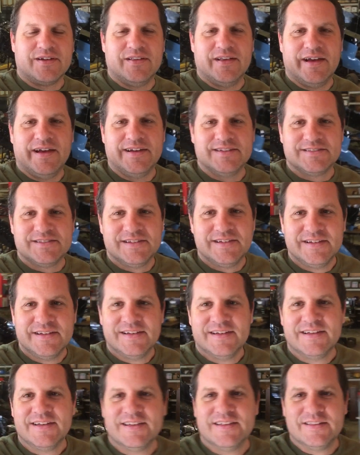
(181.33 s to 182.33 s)
class.
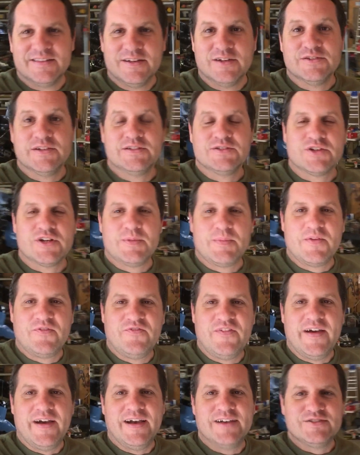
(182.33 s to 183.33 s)
Those things are going to be
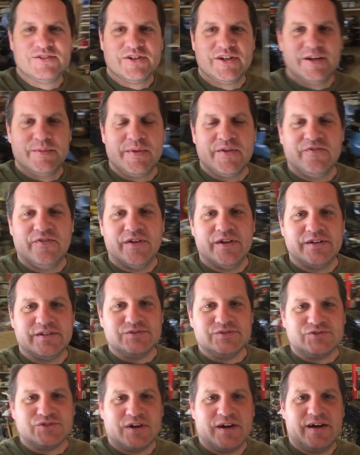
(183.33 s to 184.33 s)
fast. They're going to be fun
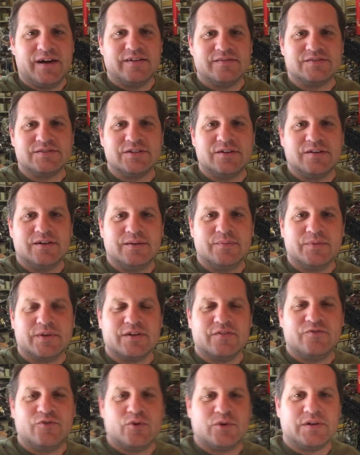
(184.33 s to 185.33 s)
to drive, so I'm
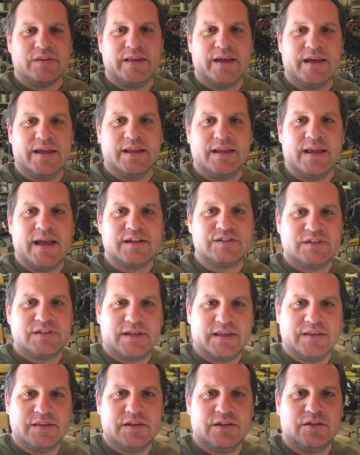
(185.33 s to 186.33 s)
looking forward to that. And
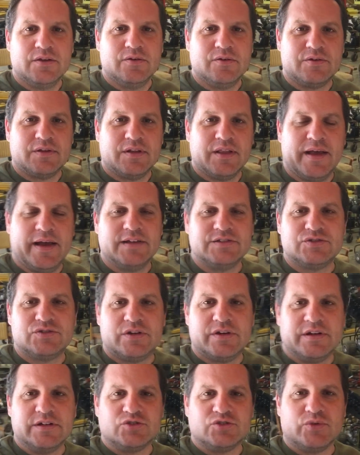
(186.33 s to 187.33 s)
actually getting a new class
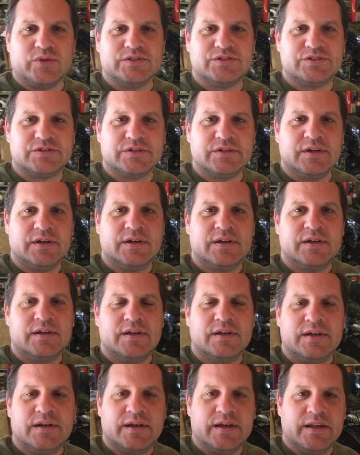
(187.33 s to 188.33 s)
started at Twister
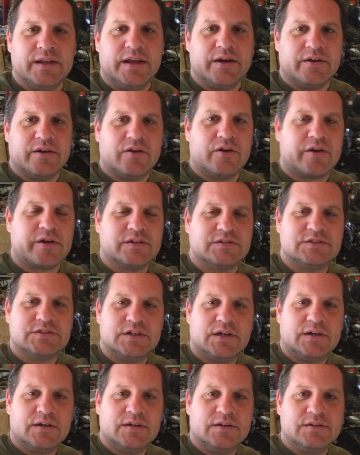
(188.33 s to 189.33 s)
and here in
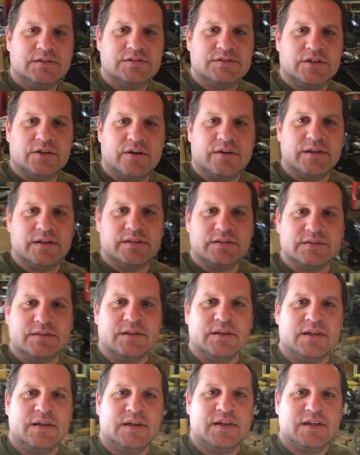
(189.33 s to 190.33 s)
Arkansas. So I think,
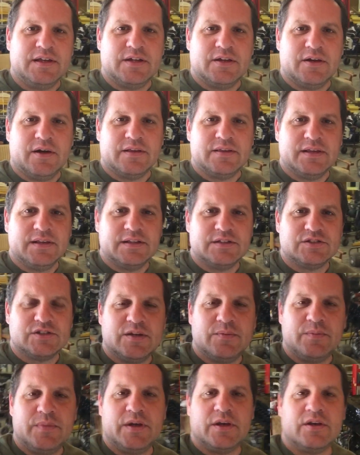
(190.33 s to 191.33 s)
you know, I think that's
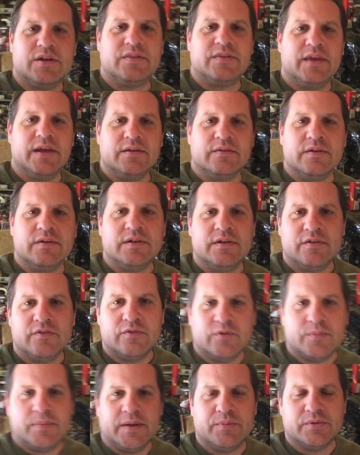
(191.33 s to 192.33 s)
going to be a good thing
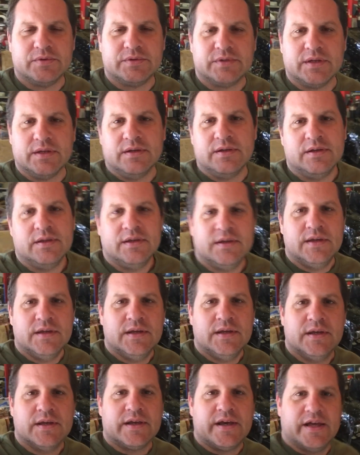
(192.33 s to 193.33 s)
for people to
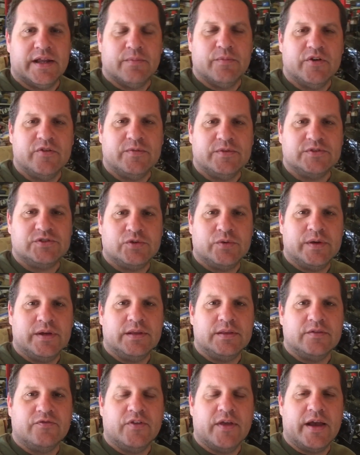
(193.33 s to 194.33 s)
kind of move
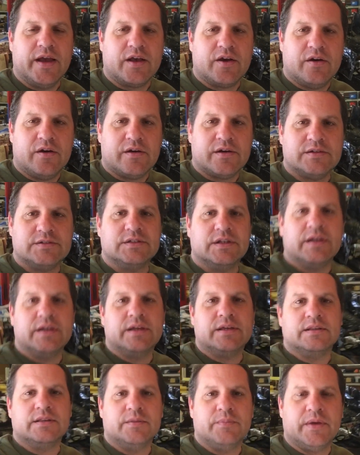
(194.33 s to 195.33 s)
between the flat karts
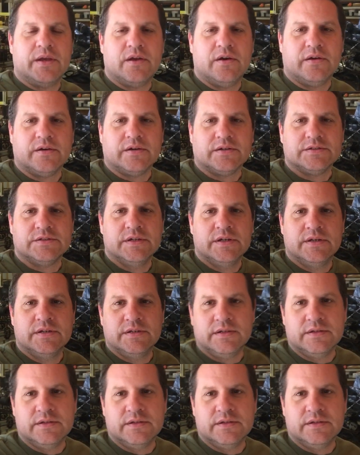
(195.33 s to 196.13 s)
and the big cars.